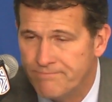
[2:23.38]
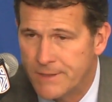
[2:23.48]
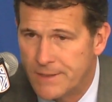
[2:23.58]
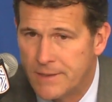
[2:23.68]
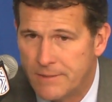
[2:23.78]

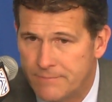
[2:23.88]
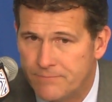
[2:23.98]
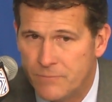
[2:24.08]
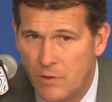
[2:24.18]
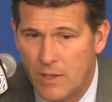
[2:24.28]

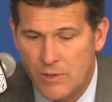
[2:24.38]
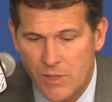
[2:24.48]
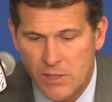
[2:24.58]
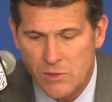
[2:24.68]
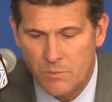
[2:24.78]
um, you got a
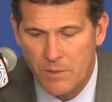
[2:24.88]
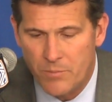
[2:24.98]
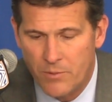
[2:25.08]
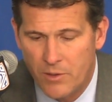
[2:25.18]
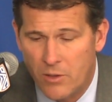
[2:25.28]
chance to be
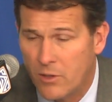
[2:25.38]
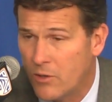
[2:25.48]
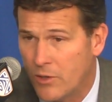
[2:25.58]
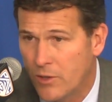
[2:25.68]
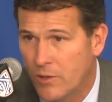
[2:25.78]
pretty
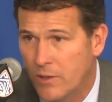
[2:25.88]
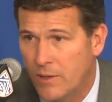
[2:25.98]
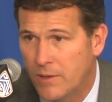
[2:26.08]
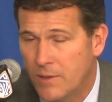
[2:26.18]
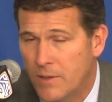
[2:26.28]
doggone good,
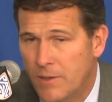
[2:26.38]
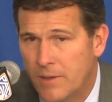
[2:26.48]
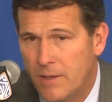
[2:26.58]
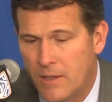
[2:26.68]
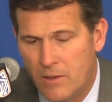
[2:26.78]
and
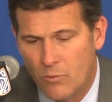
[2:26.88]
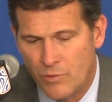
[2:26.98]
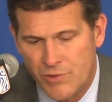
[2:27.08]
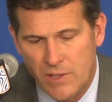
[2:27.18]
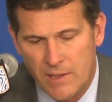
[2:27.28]
uh,
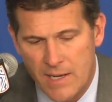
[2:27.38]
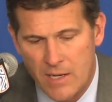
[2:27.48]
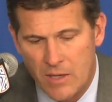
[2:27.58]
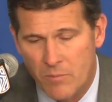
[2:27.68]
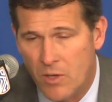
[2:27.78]
we're seeing that
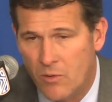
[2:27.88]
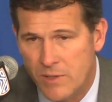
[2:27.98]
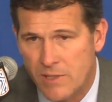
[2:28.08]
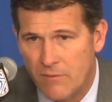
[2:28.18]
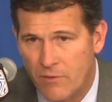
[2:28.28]
out of Mo.
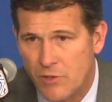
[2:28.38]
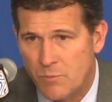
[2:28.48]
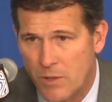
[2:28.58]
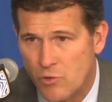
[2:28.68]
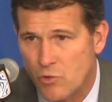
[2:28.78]
He's had a very
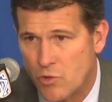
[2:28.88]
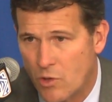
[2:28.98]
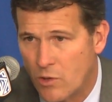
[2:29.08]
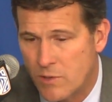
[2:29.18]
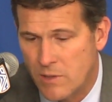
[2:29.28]
special
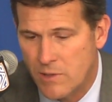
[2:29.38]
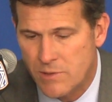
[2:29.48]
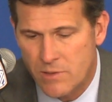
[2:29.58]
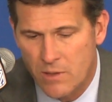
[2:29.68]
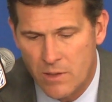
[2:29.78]
start to
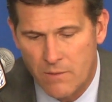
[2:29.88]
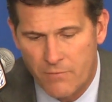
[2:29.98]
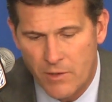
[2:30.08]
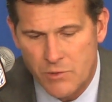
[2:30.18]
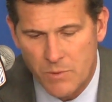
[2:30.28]
his uh,
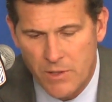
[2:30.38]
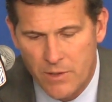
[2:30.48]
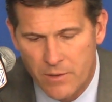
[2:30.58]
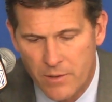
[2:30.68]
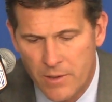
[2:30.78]
freshman
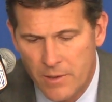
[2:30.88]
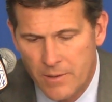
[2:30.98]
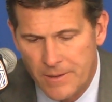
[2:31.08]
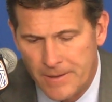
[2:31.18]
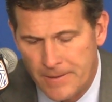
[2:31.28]
year,
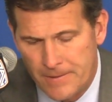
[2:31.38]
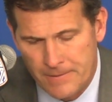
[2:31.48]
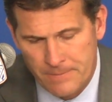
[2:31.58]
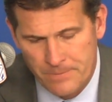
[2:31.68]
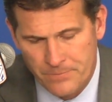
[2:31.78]

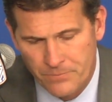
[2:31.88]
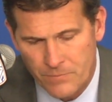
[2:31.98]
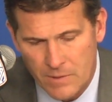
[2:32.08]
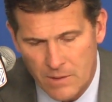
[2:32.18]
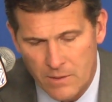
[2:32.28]
um,
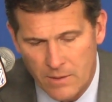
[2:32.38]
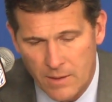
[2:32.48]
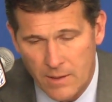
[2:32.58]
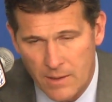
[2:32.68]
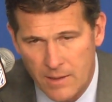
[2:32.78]

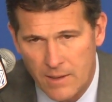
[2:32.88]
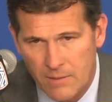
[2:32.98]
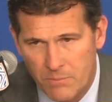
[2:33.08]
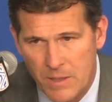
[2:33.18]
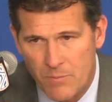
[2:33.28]
and I,
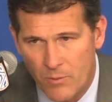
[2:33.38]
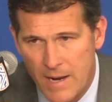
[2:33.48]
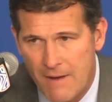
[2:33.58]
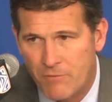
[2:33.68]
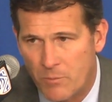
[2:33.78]
people
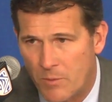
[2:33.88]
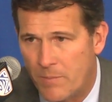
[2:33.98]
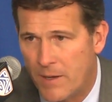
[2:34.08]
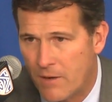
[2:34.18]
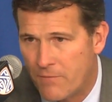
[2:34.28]
have to
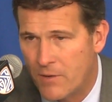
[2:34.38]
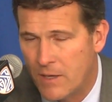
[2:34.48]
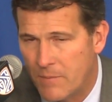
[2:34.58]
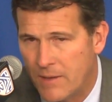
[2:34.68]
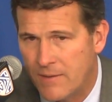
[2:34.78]
prepare for
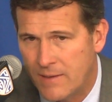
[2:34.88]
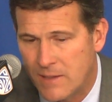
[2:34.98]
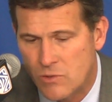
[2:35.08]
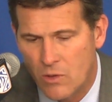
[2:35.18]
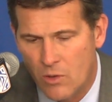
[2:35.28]
him, and I think
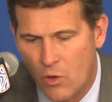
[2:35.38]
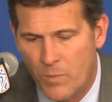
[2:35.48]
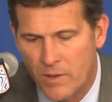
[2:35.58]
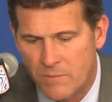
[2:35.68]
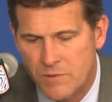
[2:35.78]
that's going to
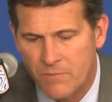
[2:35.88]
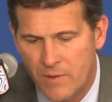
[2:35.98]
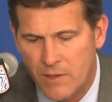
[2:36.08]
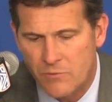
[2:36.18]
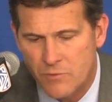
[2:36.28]
open up some
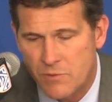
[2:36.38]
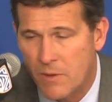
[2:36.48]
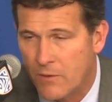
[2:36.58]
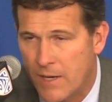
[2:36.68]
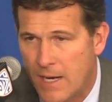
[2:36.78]
things for some
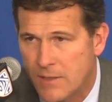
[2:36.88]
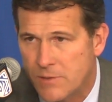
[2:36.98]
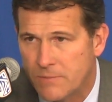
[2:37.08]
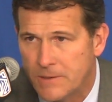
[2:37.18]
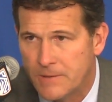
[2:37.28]
other guys.